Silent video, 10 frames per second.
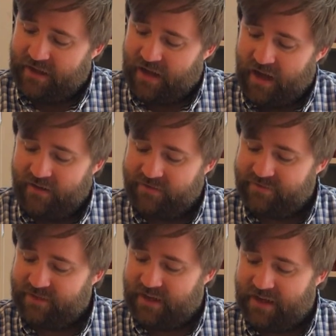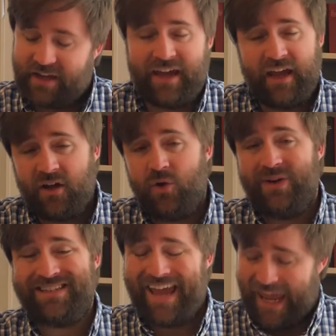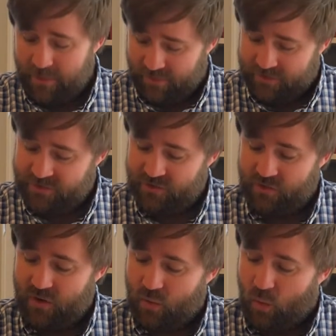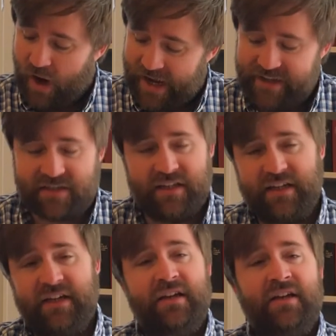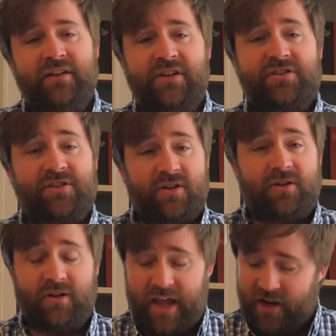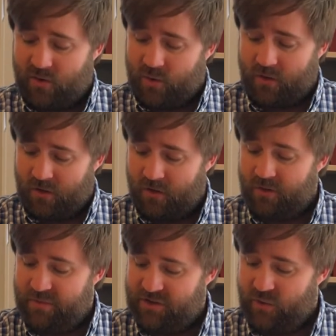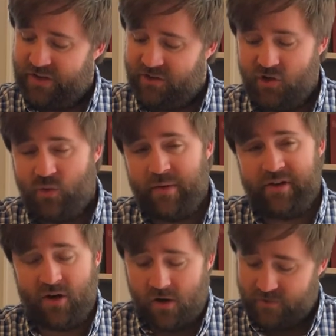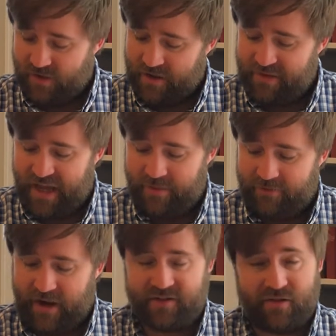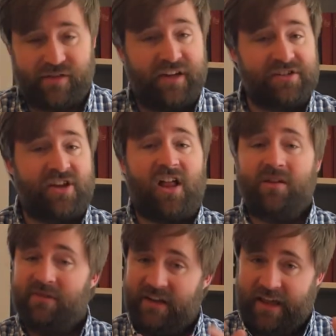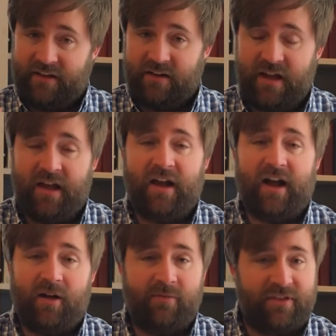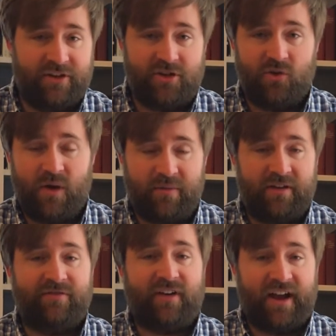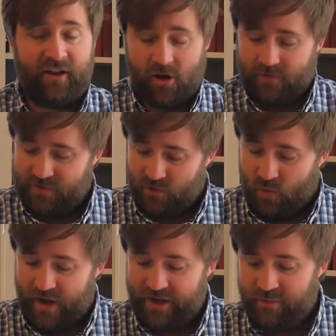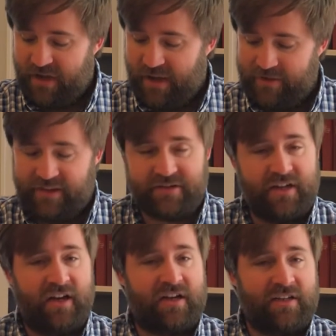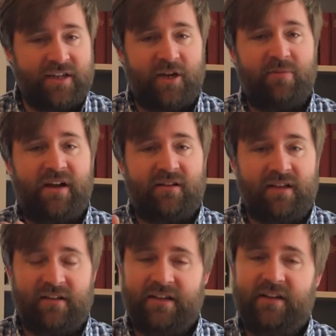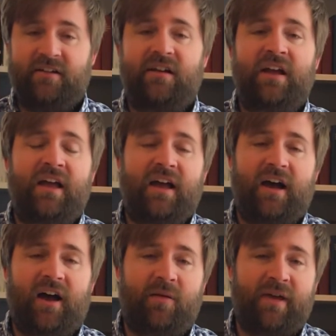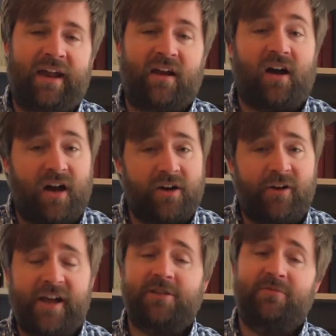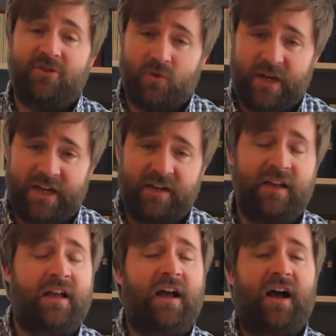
of a king who is able to wisely discern a quarrel between two women over a baby, right? So think Solomon and the two women fighting over the one baby. There's a clear parallel here and a contrast between